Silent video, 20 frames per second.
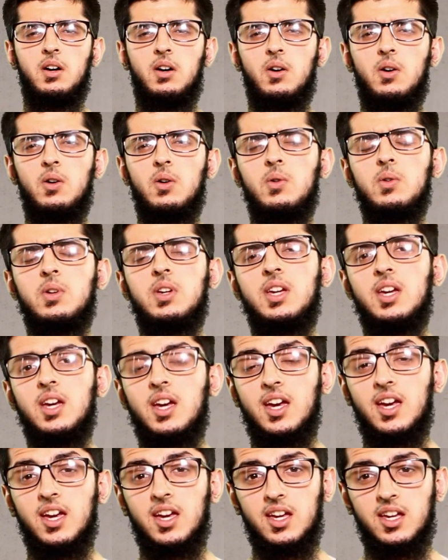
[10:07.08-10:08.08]

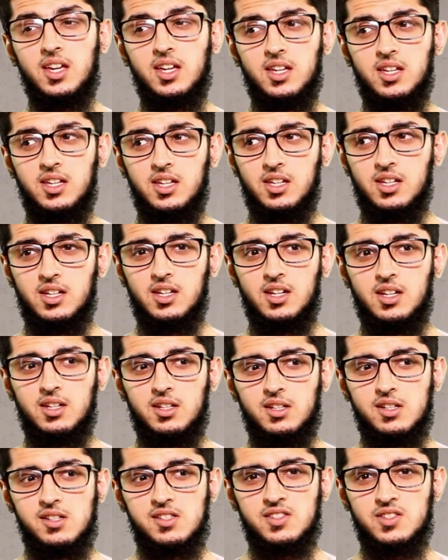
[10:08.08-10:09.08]
Okay.
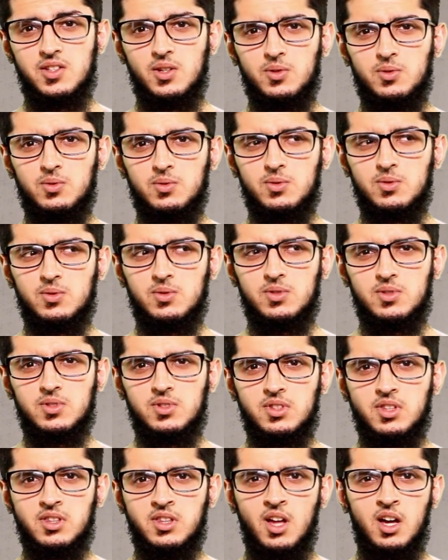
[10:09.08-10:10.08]
So
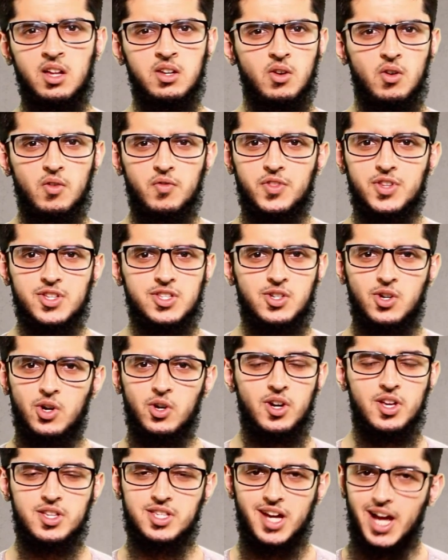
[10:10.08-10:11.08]
none of the
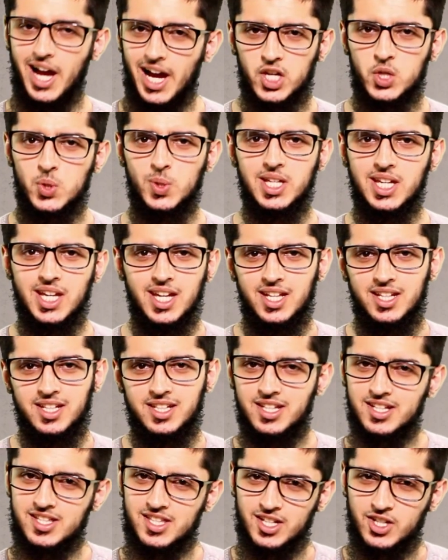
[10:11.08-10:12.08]
scholars are actually
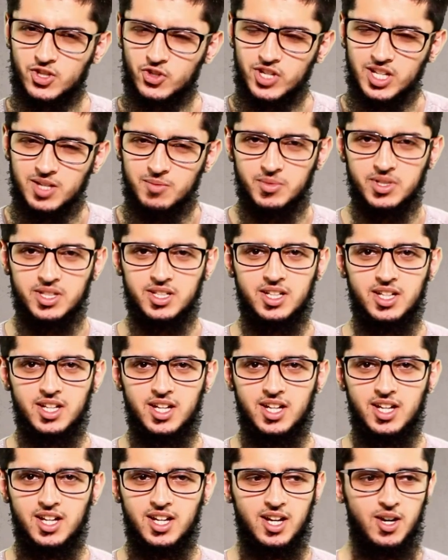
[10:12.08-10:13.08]
in disagreement.
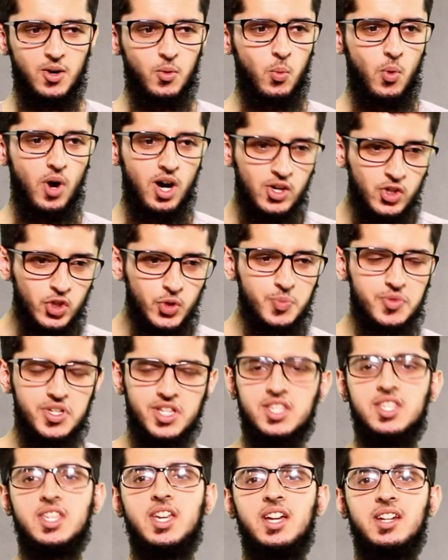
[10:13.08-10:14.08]
One group
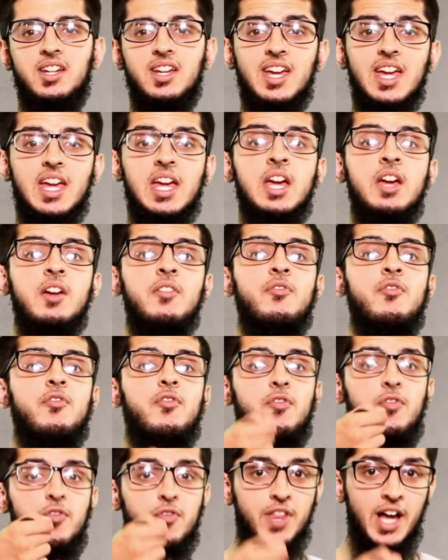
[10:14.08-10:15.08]
just said
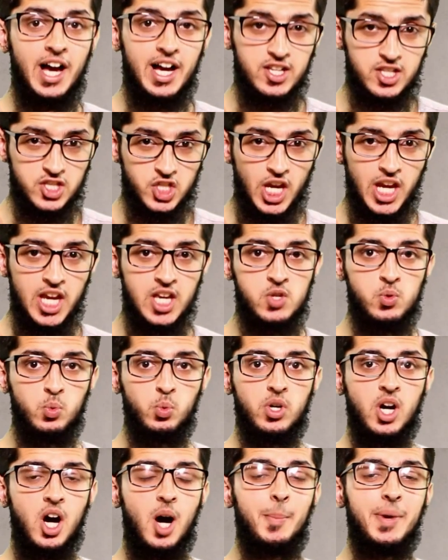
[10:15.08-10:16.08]
if that change
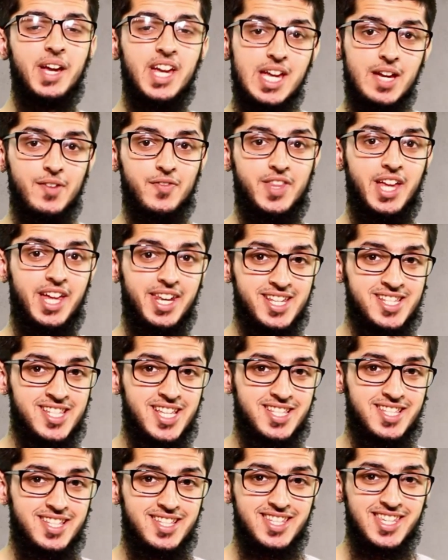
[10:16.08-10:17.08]
will come, if that
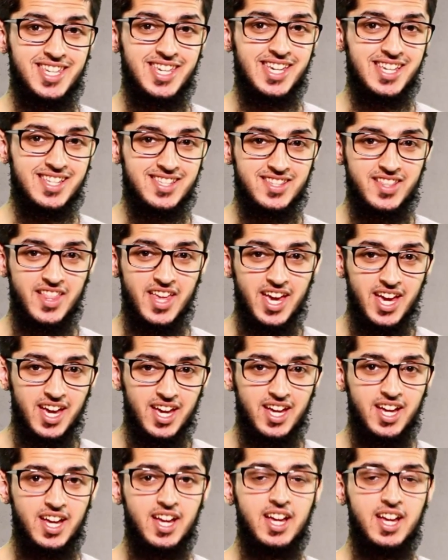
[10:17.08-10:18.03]
necessity is there,